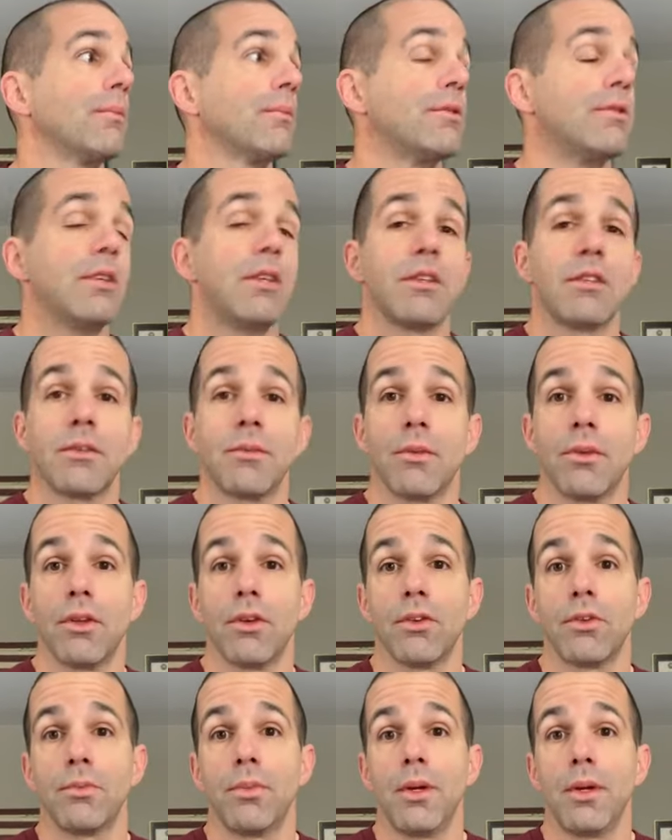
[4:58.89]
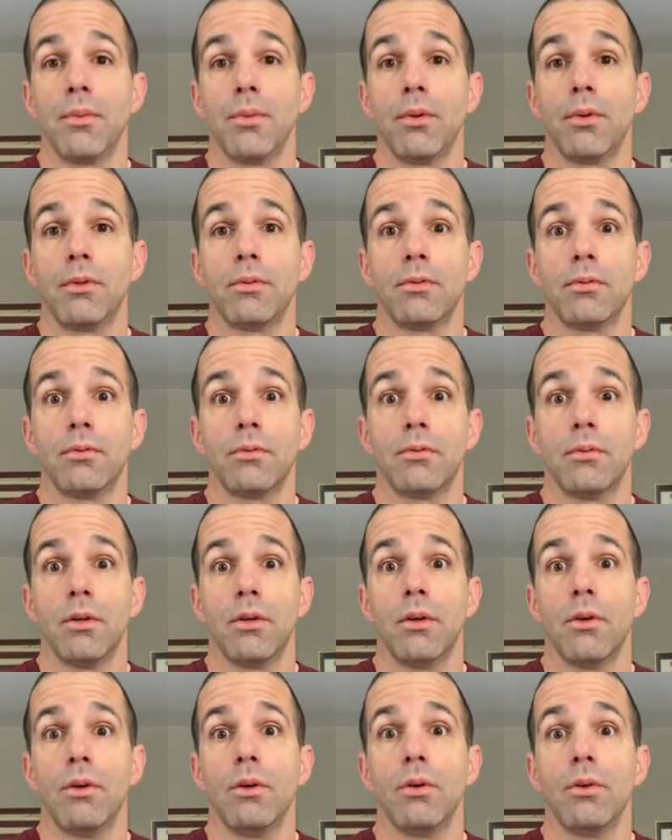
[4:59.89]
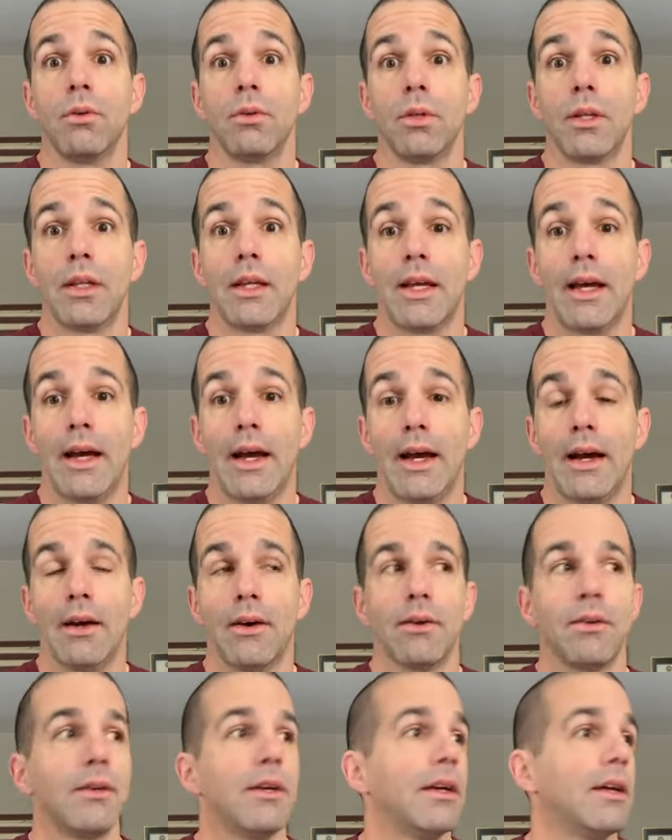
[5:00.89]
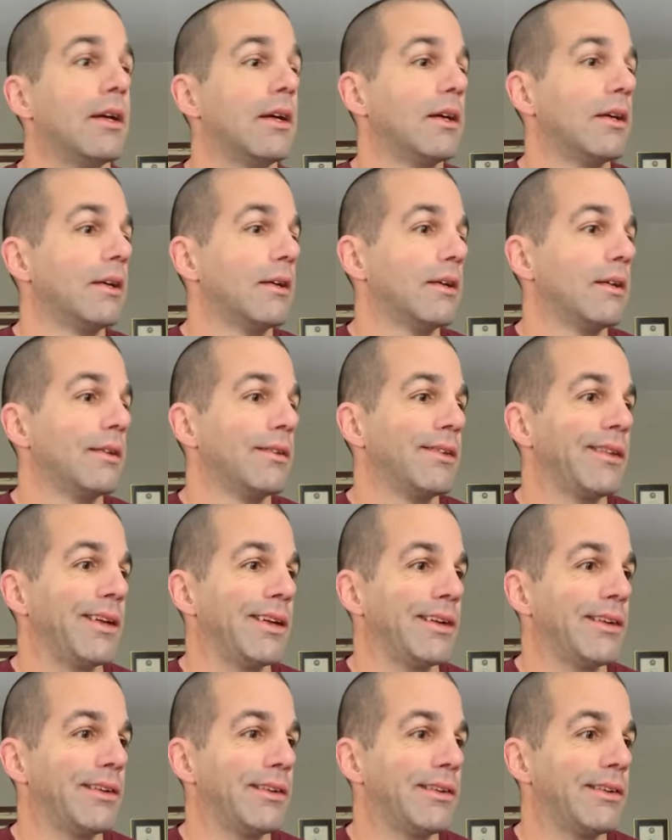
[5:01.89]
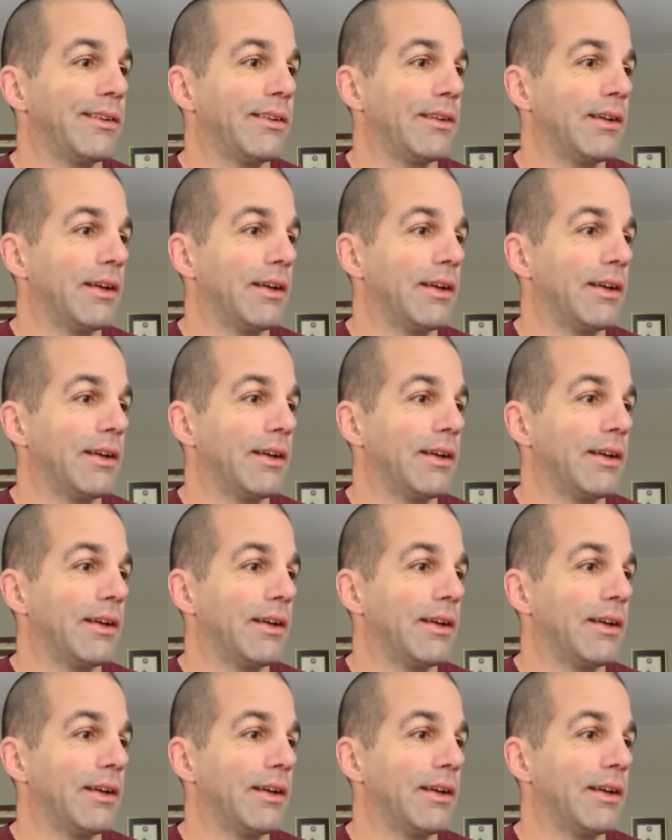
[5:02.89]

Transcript: Seeing some of those people, holy cow, that